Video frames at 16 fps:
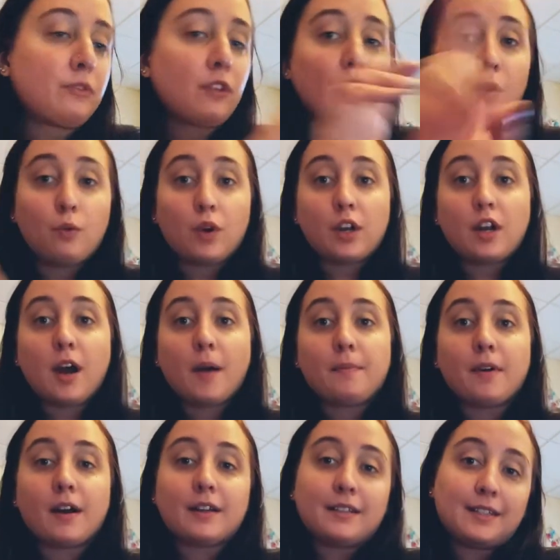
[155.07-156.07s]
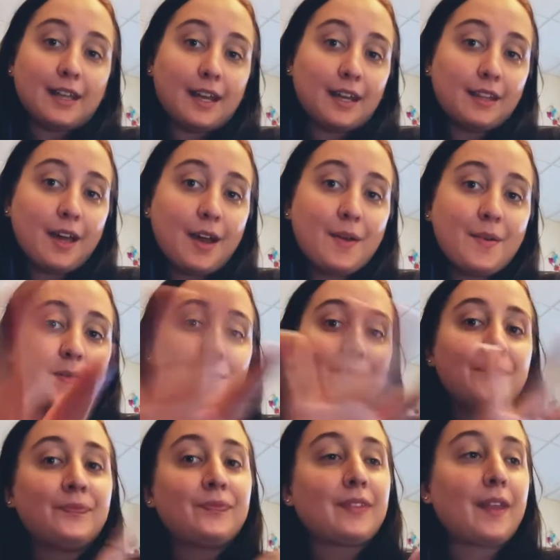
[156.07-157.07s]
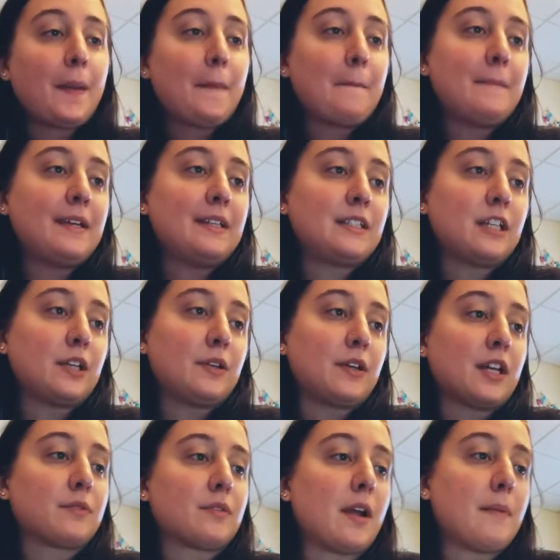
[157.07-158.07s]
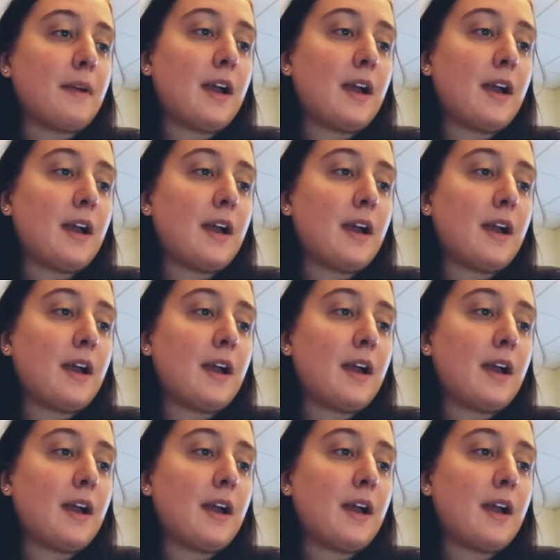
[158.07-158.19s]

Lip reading: I'm gonna hop on and say hello and tell you guys where I'm